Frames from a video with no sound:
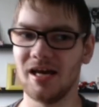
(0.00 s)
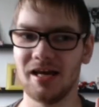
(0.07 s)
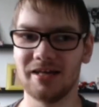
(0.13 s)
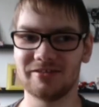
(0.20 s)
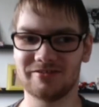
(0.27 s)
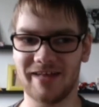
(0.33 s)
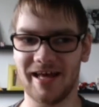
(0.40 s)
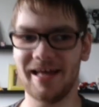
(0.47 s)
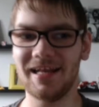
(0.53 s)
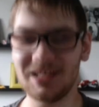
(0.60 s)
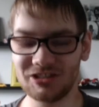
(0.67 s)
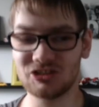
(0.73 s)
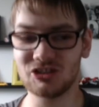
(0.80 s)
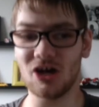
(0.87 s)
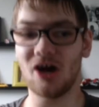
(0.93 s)
Static
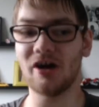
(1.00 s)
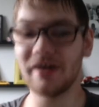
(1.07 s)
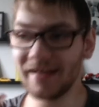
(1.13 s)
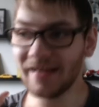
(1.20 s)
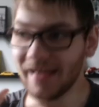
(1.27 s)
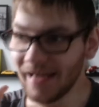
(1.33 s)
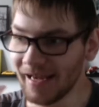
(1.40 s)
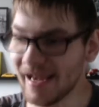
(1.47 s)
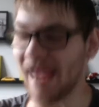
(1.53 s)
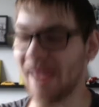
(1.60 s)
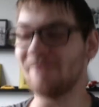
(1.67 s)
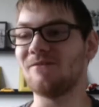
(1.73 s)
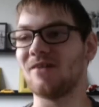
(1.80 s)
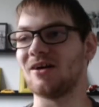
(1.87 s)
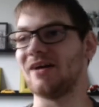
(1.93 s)
Shock
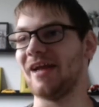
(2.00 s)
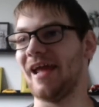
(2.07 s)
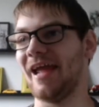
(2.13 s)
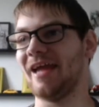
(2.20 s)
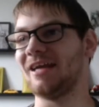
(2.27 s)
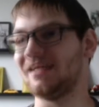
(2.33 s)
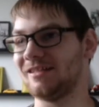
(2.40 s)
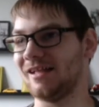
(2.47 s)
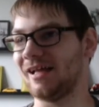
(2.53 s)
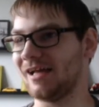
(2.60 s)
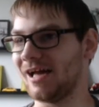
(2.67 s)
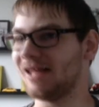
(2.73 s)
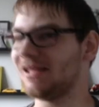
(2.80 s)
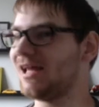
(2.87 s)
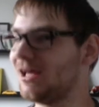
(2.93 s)
never aired. Like
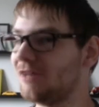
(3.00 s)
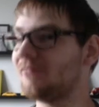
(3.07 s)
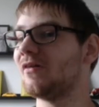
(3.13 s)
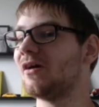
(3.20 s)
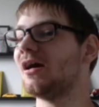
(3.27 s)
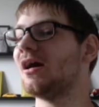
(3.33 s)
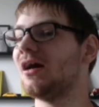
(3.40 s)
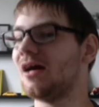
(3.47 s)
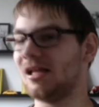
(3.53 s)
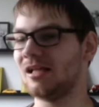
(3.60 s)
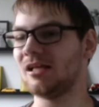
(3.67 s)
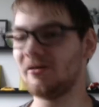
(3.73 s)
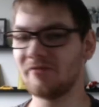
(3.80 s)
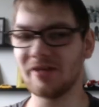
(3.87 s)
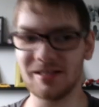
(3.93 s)
I love I
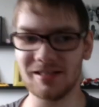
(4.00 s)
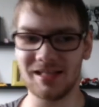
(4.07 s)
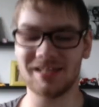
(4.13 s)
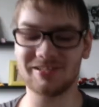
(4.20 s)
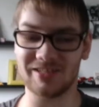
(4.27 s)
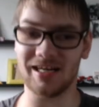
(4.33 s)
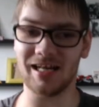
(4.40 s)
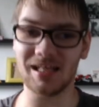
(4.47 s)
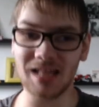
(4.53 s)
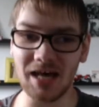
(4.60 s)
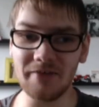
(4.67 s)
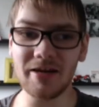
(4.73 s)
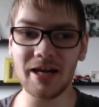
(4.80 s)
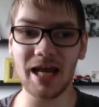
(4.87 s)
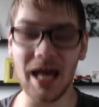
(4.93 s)
love like I said, a
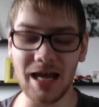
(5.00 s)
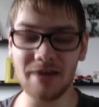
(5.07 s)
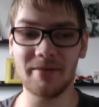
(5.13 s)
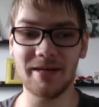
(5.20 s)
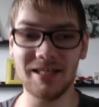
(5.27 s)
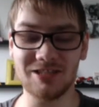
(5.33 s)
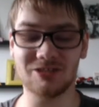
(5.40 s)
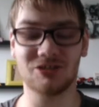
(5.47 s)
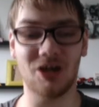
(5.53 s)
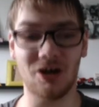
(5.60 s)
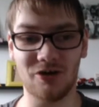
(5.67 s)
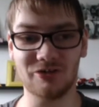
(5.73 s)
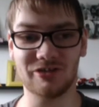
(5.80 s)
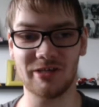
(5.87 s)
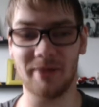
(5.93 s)
lot of animated
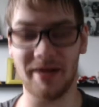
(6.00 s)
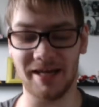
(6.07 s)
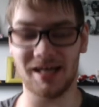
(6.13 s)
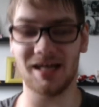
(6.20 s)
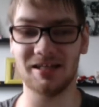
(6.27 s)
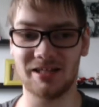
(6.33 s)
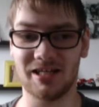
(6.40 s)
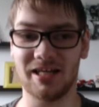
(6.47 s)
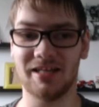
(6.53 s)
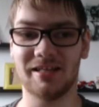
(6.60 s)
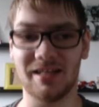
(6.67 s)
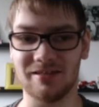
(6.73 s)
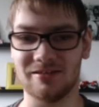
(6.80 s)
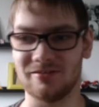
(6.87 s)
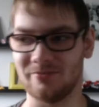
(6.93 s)
shows in my country
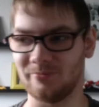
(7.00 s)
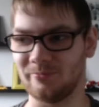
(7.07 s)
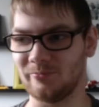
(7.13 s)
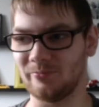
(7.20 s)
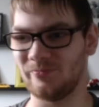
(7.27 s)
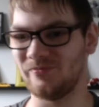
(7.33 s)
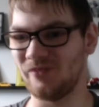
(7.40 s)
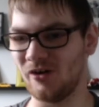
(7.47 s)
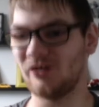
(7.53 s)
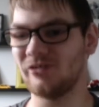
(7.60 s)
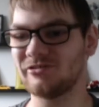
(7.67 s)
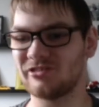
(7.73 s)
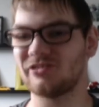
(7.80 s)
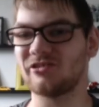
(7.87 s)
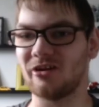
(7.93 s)
that
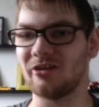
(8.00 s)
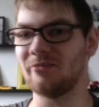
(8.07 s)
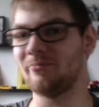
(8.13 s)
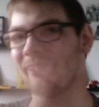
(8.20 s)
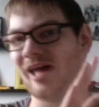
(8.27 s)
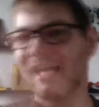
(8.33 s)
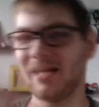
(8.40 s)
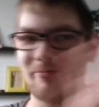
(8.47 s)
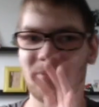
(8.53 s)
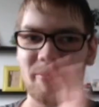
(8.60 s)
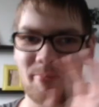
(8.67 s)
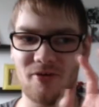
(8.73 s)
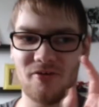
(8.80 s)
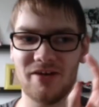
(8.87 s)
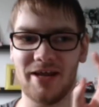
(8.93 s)
focuses on black
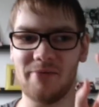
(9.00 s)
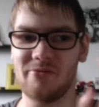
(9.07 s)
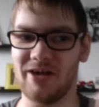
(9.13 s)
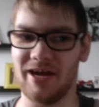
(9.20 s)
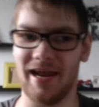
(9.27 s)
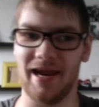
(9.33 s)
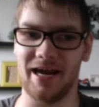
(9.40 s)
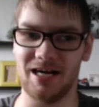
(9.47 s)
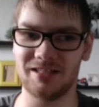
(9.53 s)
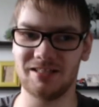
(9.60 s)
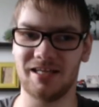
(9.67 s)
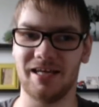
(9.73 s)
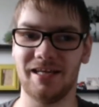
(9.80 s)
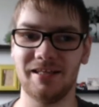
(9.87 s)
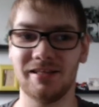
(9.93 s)
people never aired
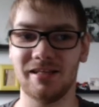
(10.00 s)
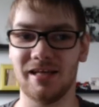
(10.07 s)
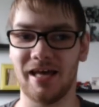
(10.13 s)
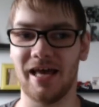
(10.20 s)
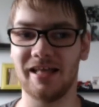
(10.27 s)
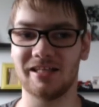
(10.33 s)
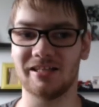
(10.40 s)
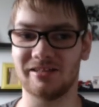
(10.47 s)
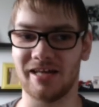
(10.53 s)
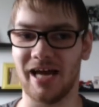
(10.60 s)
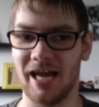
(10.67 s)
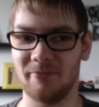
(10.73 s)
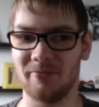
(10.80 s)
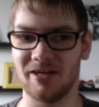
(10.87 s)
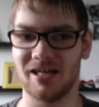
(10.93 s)
in at the
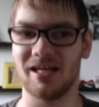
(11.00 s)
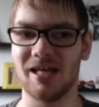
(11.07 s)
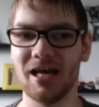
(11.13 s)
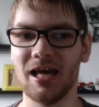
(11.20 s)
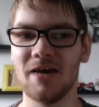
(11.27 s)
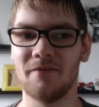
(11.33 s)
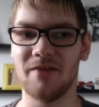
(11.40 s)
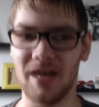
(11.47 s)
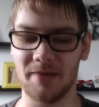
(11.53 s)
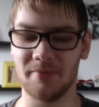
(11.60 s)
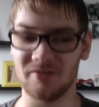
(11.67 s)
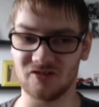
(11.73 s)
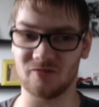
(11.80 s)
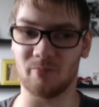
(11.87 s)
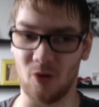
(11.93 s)
time when I, when I
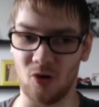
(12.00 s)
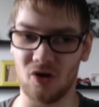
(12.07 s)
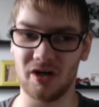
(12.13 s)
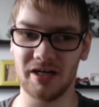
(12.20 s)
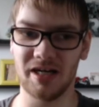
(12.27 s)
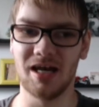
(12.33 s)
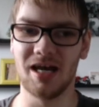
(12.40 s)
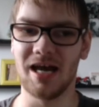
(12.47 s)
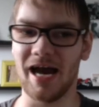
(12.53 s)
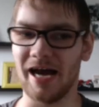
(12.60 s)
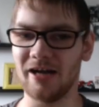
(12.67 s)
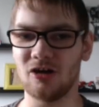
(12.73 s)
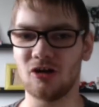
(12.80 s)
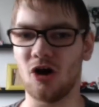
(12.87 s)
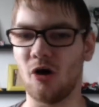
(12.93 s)
was born. I
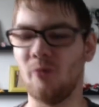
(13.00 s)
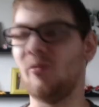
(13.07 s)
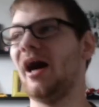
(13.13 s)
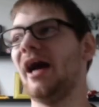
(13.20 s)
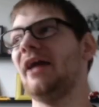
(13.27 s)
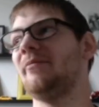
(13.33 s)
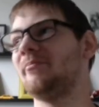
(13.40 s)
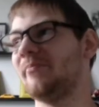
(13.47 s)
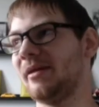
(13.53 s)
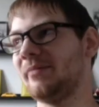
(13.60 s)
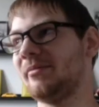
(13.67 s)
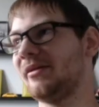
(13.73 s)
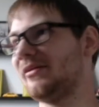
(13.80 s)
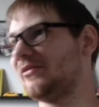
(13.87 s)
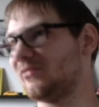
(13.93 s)
don't know why.
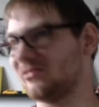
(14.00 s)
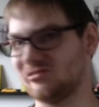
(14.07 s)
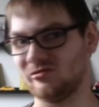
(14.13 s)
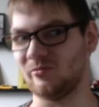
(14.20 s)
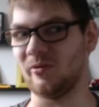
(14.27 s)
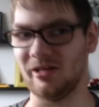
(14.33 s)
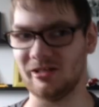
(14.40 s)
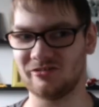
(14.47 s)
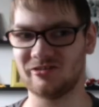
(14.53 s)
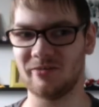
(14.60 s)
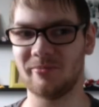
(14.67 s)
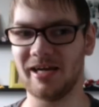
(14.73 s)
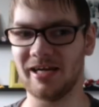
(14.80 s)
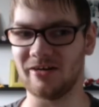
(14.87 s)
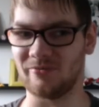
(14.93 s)
Maybe it was some
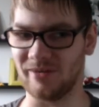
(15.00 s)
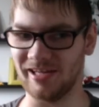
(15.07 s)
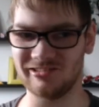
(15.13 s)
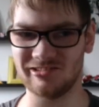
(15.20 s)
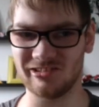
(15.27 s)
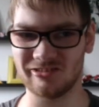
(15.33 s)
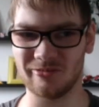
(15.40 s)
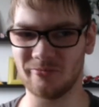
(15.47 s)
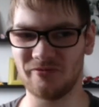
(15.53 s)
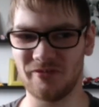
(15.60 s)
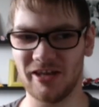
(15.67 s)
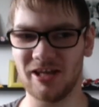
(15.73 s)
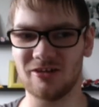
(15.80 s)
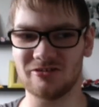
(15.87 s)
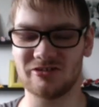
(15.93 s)
kind of racism
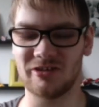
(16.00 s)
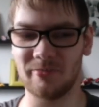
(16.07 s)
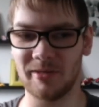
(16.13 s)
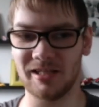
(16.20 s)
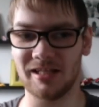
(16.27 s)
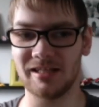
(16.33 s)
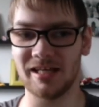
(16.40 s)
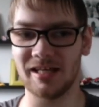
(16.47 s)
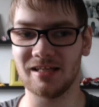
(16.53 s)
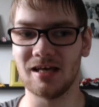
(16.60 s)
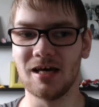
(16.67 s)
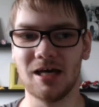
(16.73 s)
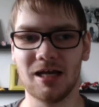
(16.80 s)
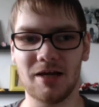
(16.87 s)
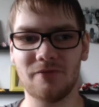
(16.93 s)
thing or something like that.
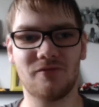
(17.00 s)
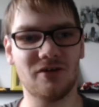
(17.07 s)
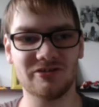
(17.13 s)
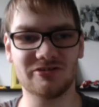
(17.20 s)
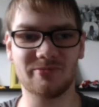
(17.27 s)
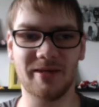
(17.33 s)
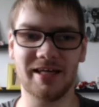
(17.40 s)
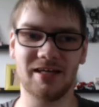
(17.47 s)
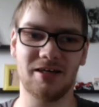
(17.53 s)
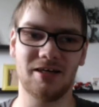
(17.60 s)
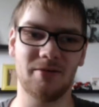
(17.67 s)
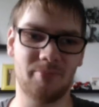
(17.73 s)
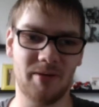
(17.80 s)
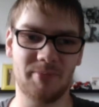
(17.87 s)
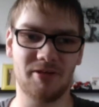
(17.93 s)
And of course, my
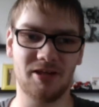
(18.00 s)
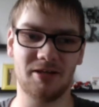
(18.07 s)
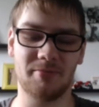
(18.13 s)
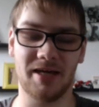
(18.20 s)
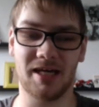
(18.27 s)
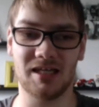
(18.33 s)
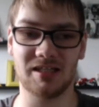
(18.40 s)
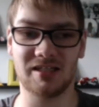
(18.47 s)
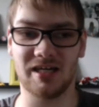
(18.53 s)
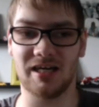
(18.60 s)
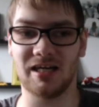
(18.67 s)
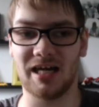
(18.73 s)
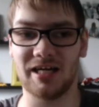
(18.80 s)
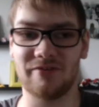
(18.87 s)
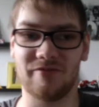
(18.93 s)
uh, people in my country are
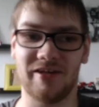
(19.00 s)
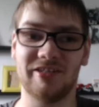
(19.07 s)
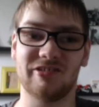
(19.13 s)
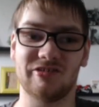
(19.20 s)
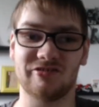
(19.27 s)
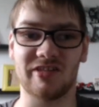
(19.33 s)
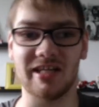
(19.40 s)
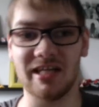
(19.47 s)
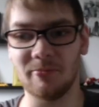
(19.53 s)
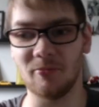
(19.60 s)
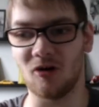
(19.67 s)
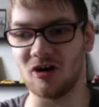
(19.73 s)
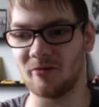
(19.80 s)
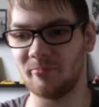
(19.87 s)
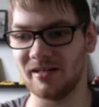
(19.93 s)
not racist
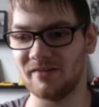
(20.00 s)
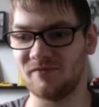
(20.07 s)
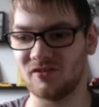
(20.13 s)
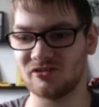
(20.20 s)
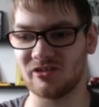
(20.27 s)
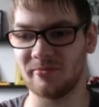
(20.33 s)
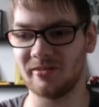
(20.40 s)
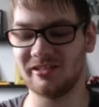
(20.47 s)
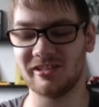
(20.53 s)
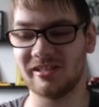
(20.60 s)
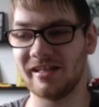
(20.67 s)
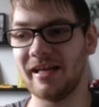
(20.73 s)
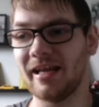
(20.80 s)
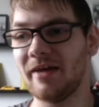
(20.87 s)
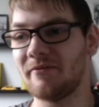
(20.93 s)
anymore. But for some reason,
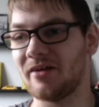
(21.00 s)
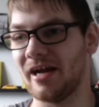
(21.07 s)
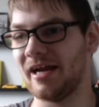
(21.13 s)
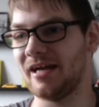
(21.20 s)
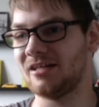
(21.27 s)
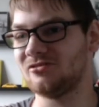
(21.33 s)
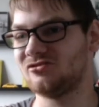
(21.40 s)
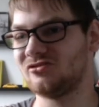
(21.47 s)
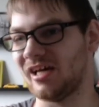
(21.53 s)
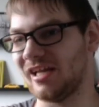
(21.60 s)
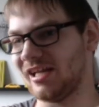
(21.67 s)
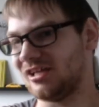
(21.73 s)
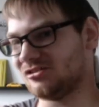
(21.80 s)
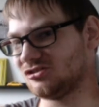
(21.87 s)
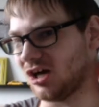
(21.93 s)
they never aired
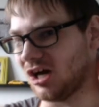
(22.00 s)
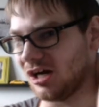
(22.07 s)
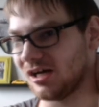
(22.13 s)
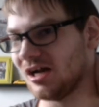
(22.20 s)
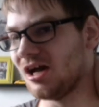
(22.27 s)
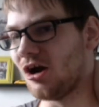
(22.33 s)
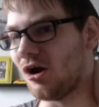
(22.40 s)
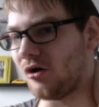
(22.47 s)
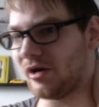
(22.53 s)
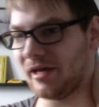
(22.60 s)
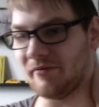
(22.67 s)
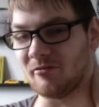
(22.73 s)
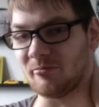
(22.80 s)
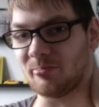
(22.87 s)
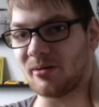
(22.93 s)
Static Shock or
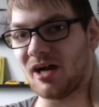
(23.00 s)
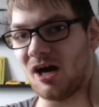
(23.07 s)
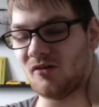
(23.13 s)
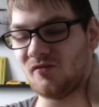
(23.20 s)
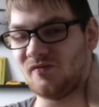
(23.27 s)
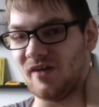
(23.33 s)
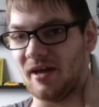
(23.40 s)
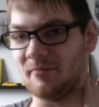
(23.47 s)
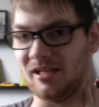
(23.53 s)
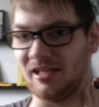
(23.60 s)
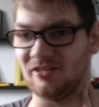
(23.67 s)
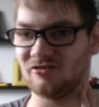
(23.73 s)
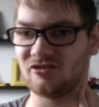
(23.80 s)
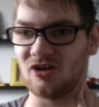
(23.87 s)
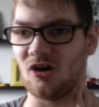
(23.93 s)
even Proud Family.
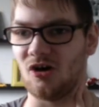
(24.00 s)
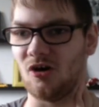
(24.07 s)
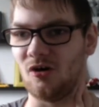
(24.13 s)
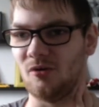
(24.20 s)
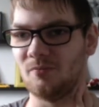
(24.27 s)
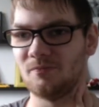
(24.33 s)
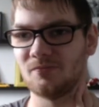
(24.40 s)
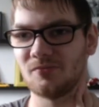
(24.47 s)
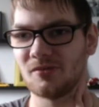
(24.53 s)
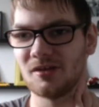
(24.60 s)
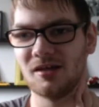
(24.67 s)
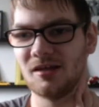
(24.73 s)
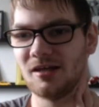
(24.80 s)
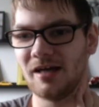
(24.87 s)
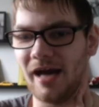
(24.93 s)
So
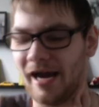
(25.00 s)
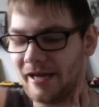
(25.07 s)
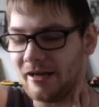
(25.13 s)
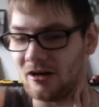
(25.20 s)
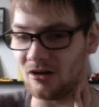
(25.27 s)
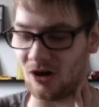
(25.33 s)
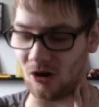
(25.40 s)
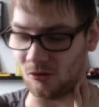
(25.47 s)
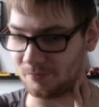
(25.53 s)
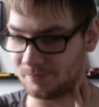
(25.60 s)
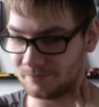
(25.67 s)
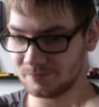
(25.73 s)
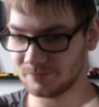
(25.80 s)
I don't know.